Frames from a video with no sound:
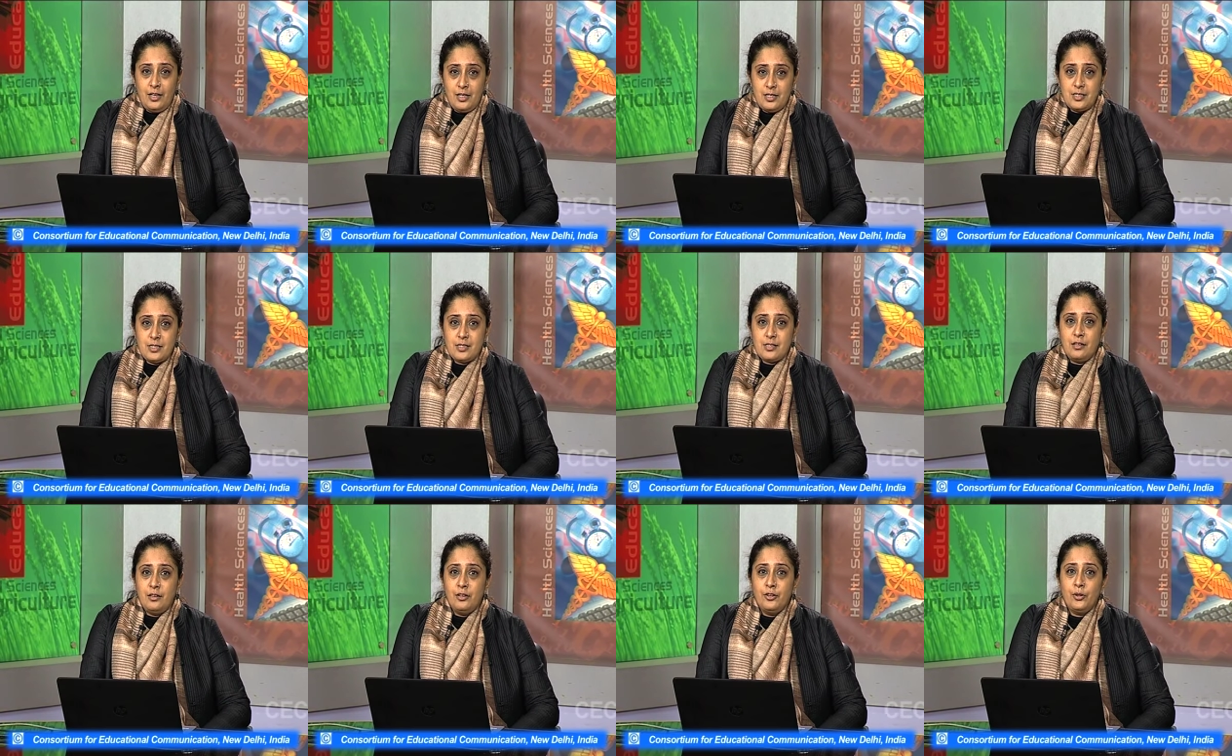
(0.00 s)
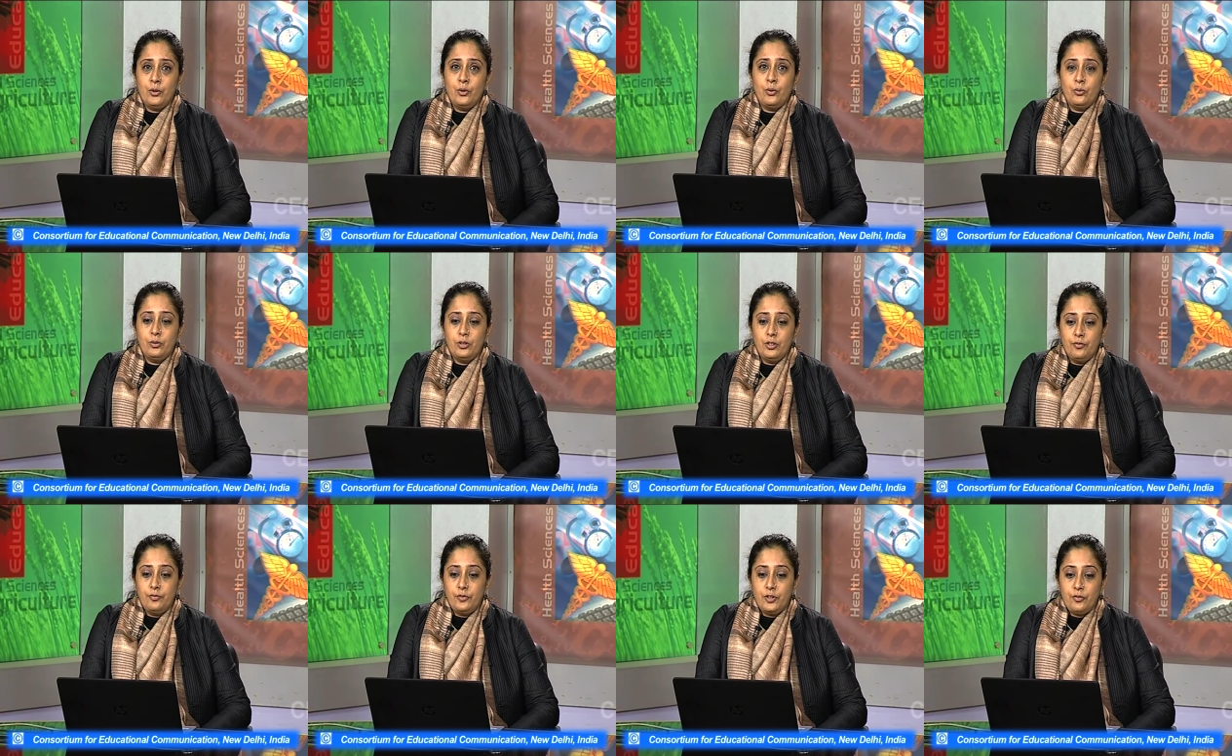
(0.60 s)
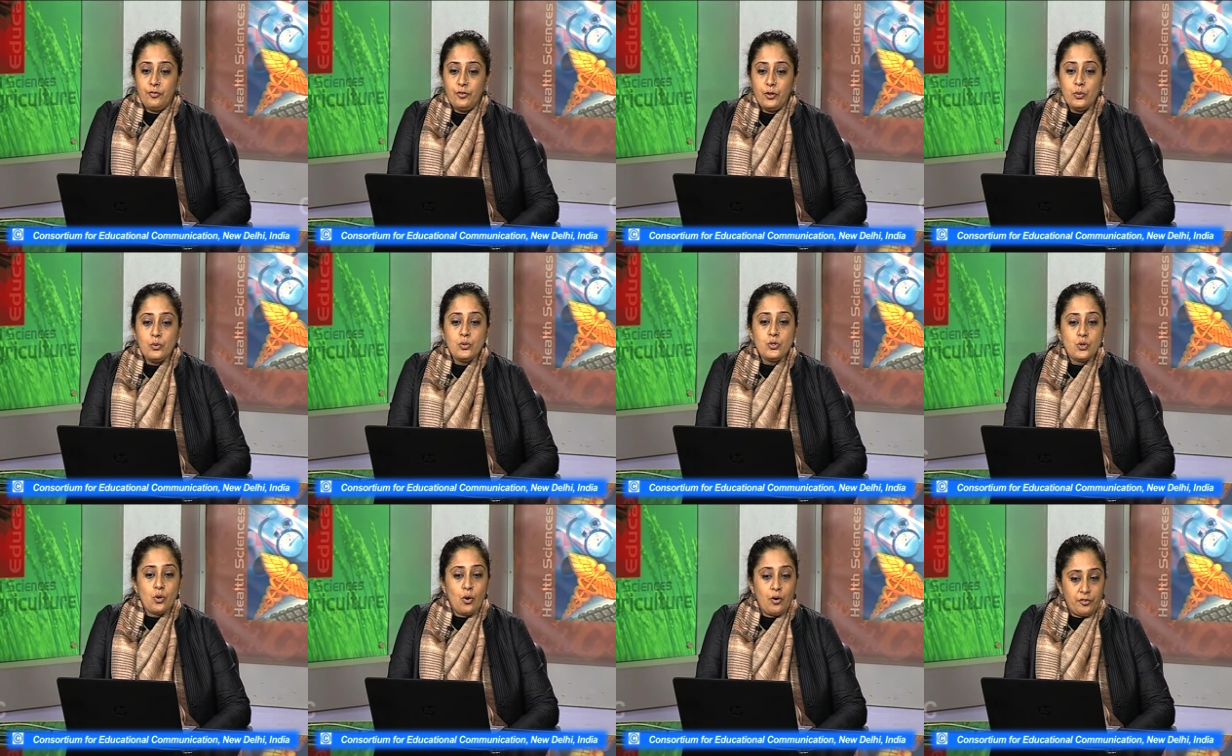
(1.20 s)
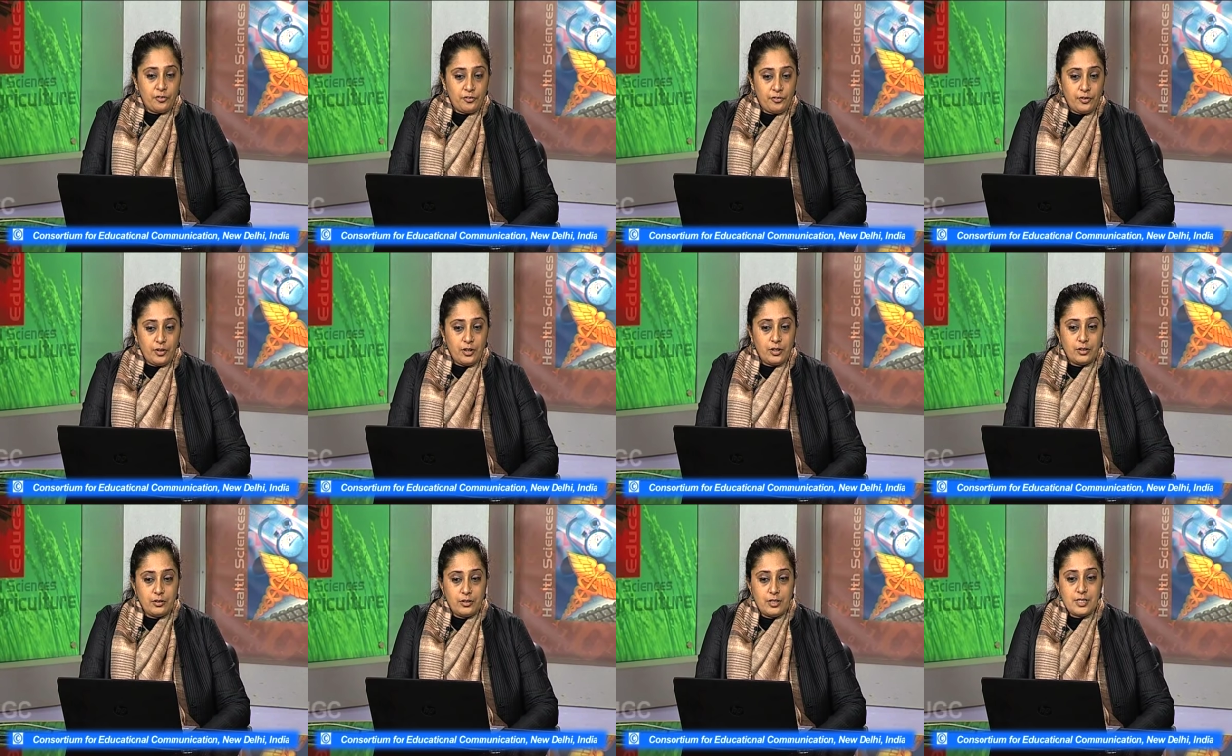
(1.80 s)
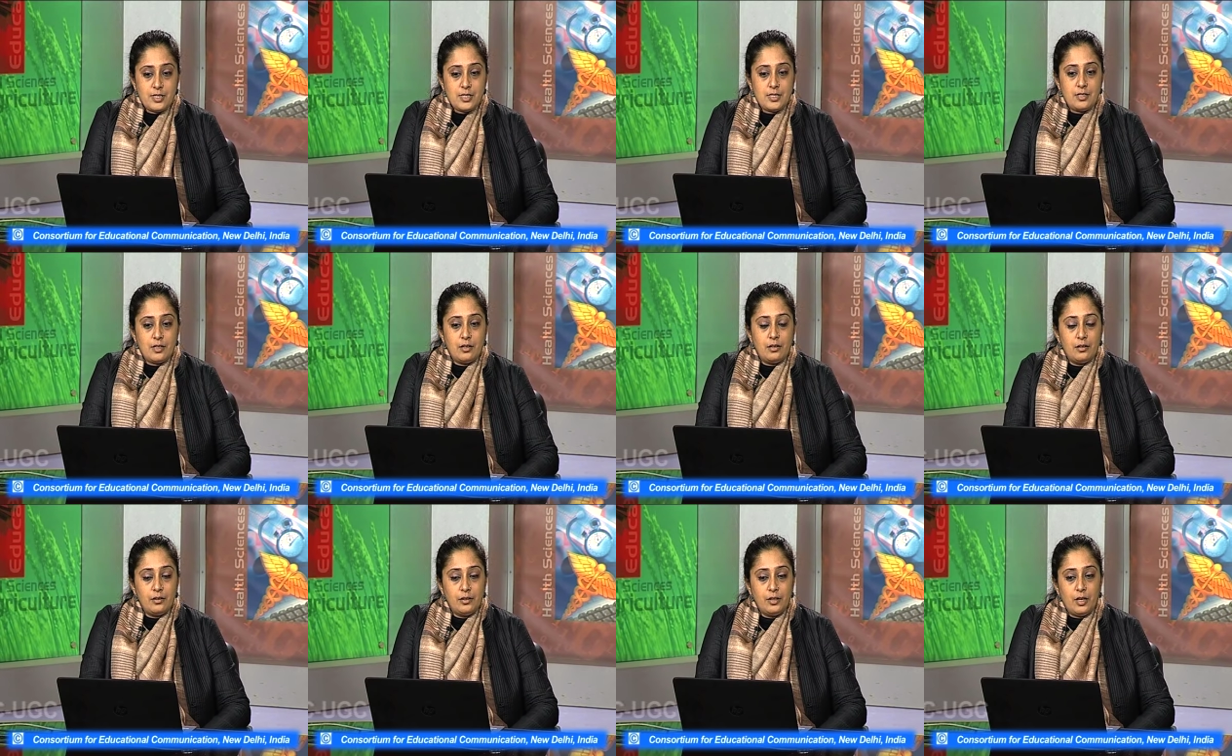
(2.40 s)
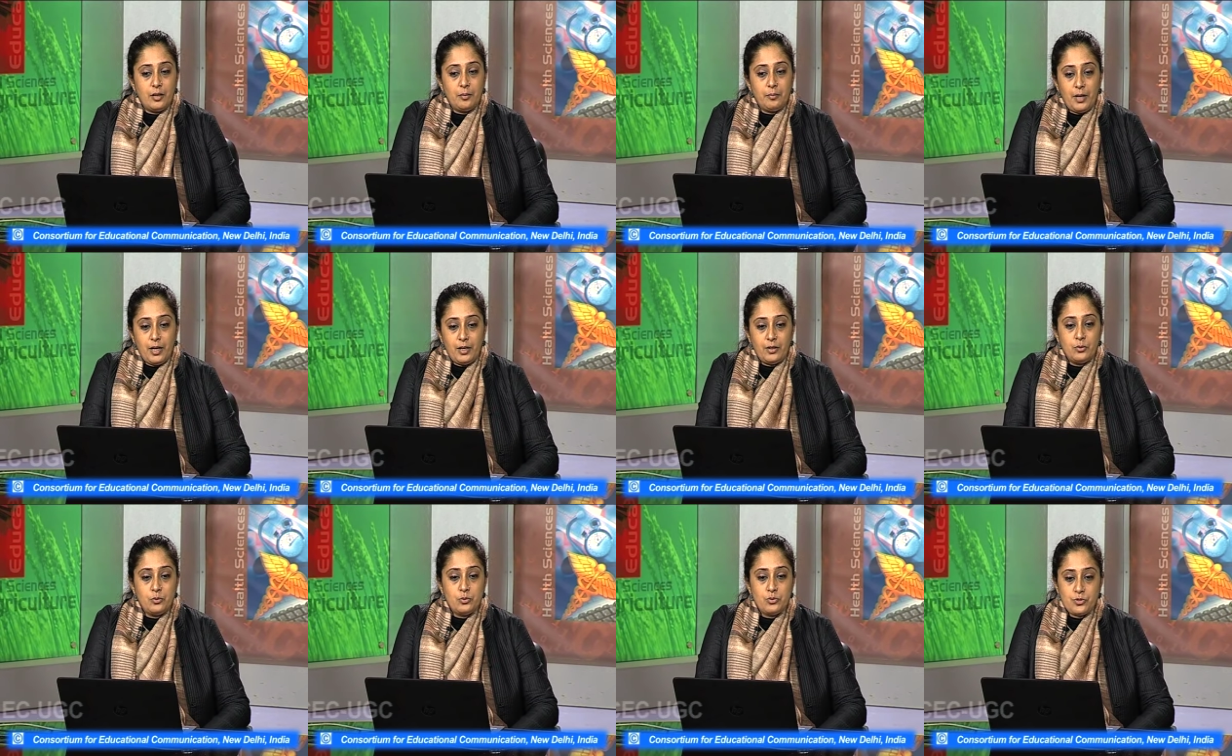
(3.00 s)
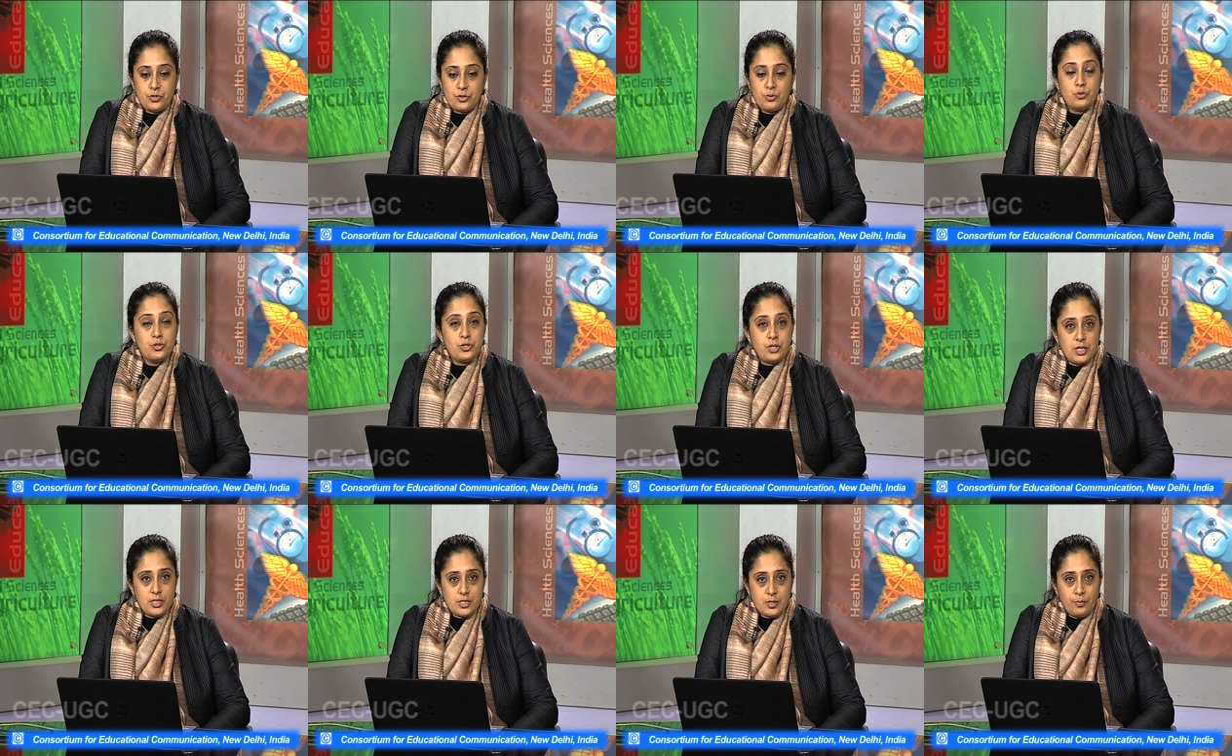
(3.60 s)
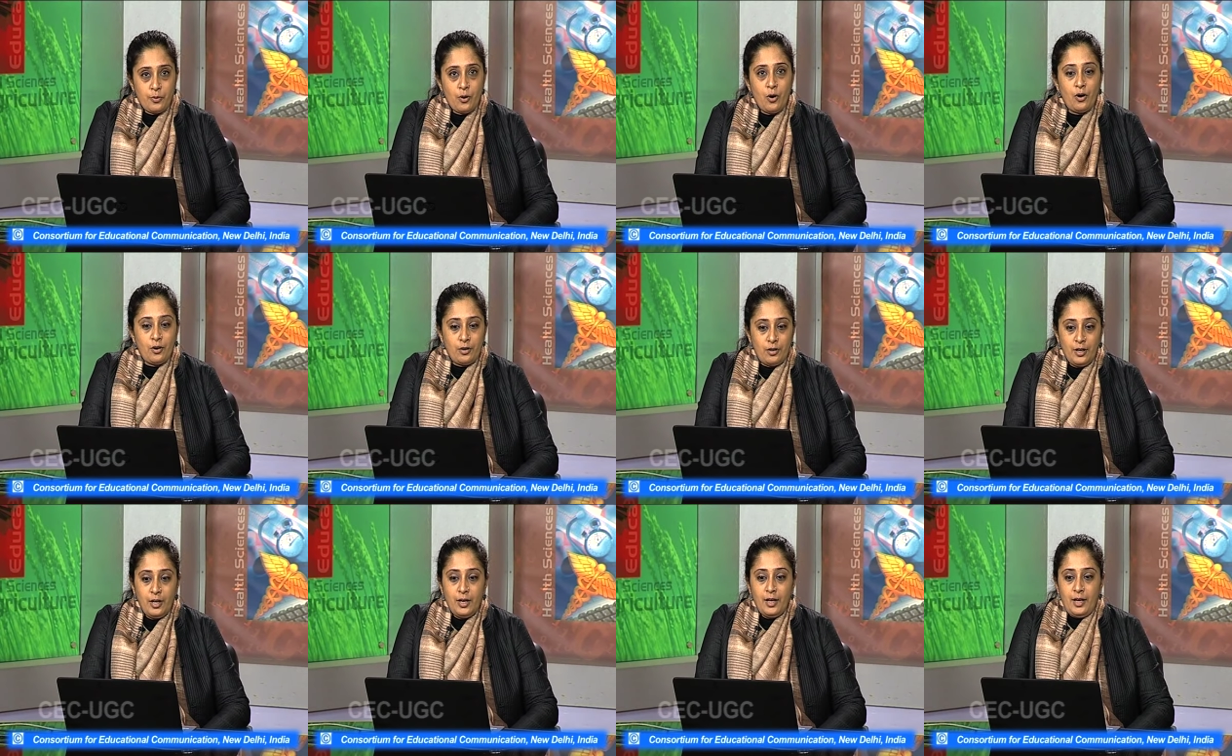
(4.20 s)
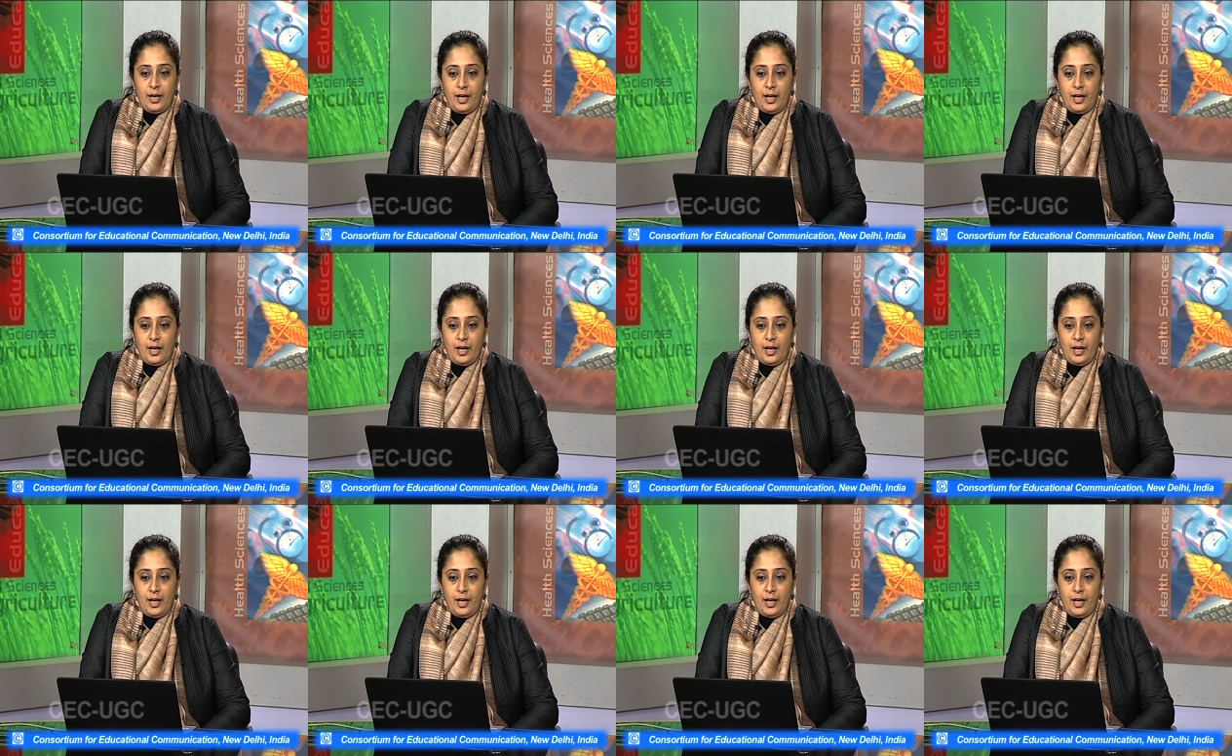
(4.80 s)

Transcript: is uh, you know the the views of uh, this young man who's who stays abroad,